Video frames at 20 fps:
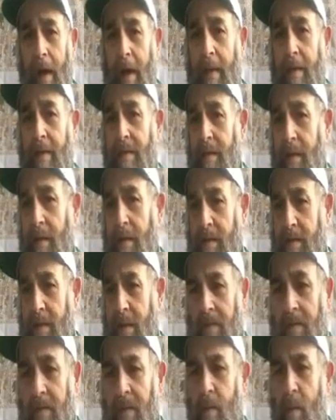And
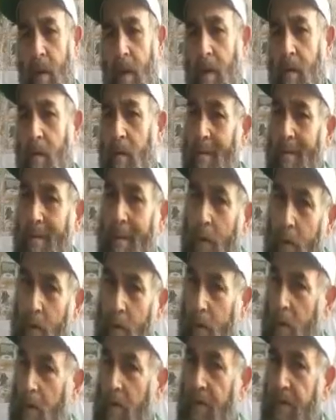does he want to
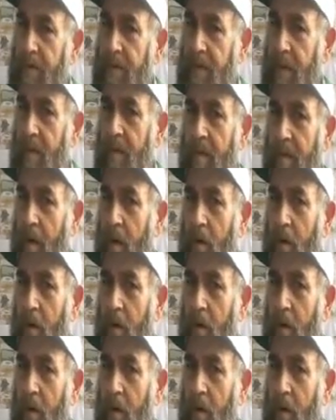remove some